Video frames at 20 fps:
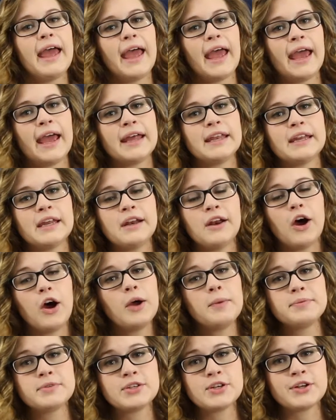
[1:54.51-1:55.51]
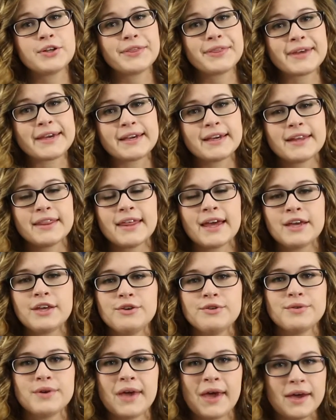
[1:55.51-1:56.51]
and an optional thing that
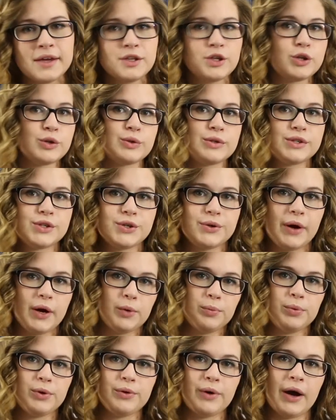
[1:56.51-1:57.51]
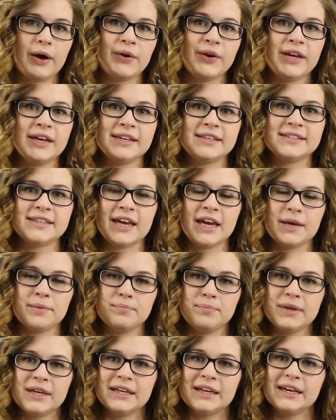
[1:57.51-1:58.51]
you can use to help you out is a
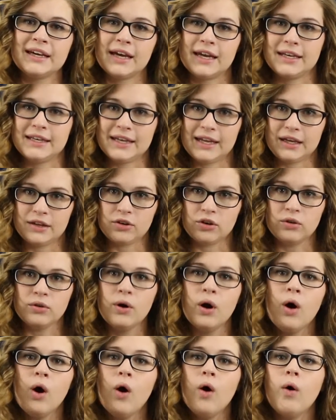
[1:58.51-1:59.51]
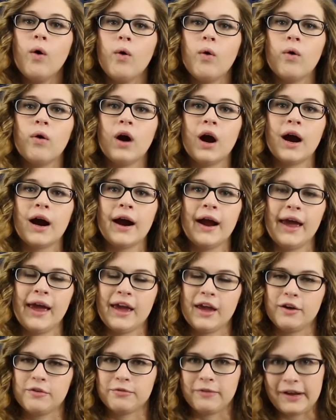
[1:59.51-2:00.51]
beading needle or
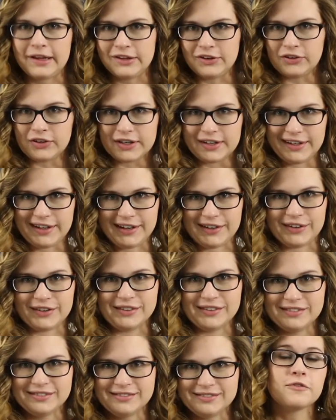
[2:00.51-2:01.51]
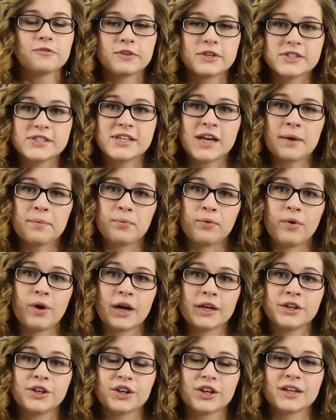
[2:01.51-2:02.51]
a regular needle. For step
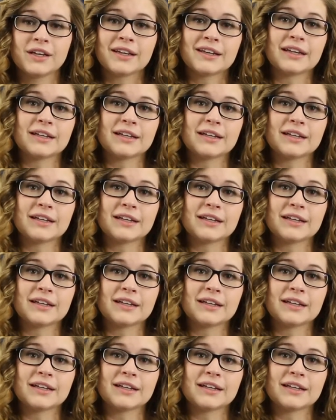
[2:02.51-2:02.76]
1, you're going to